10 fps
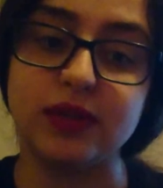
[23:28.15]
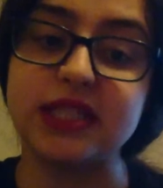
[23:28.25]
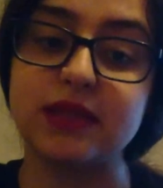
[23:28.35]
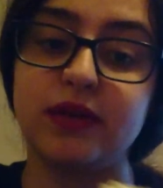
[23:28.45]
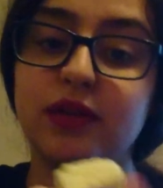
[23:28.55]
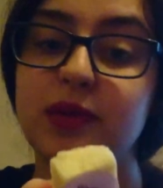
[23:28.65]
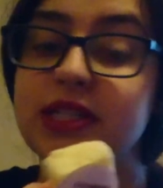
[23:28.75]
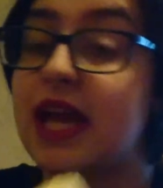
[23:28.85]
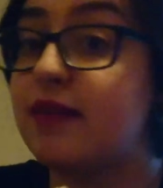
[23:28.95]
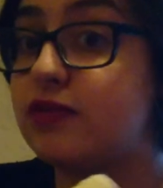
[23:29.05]
This is one of the ones
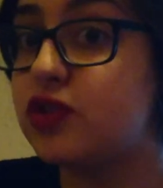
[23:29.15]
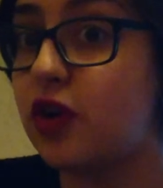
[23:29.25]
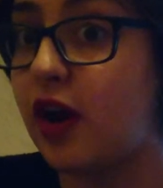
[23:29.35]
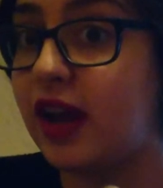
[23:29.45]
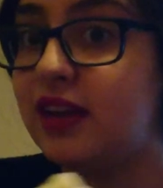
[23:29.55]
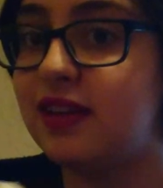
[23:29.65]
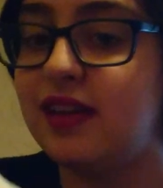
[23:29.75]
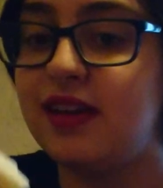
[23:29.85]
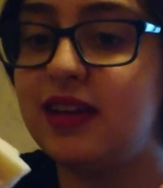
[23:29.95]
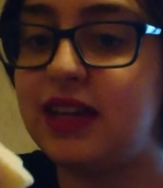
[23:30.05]
I haven't tried
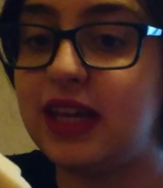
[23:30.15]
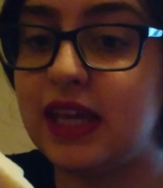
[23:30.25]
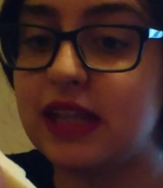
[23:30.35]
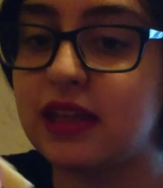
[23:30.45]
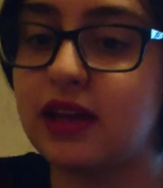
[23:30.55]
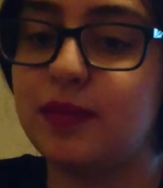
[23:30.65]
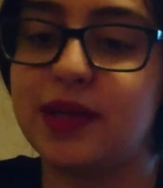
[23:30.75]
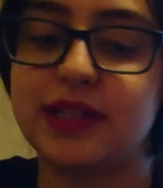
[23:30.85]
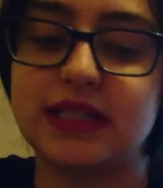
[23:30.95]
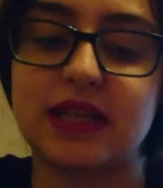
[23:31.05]
either
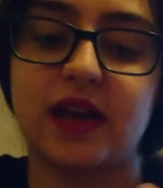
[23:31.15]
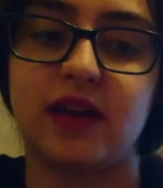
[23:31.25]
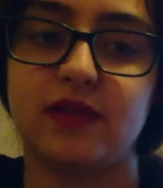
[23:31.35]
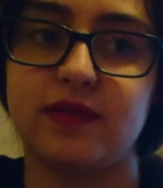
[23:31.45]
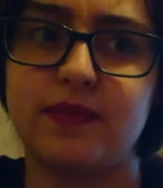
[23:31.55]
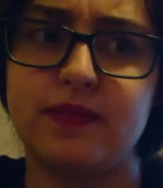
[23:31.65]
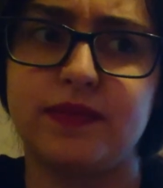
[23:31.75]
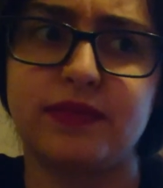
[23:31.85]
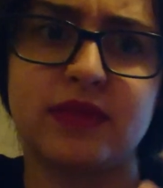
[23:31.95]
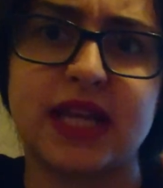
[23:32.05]
because I've
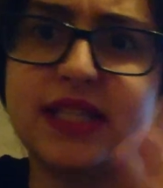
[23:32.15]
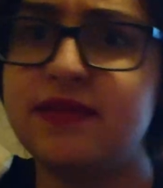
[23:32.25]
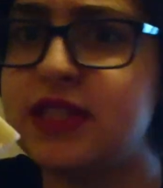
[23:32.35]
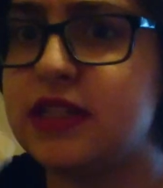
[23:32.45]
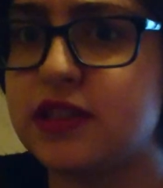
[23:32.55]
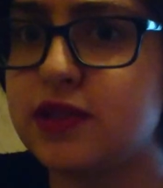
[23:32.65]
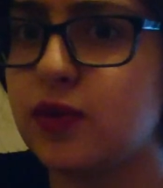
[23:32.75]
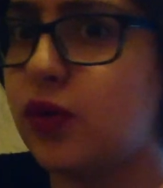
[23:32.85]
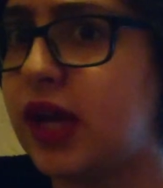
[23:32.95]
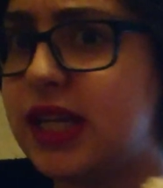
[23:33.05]
I sniffed it in
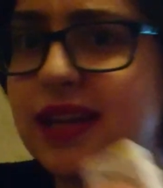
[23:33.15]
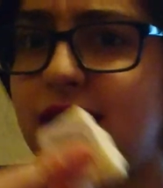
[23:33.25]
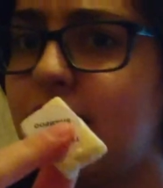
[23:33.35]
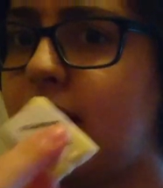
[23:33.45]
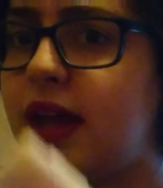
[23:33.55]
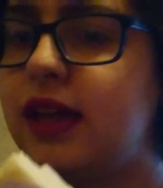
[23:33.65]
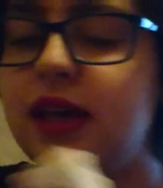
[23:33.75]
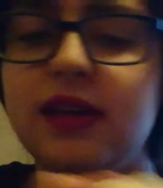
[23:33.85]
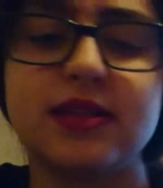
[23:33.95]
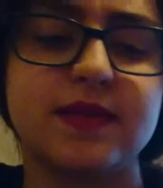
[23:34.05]
store and I didn't like
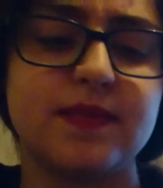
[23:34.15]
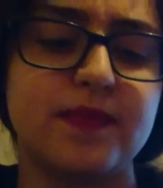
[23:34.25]
it.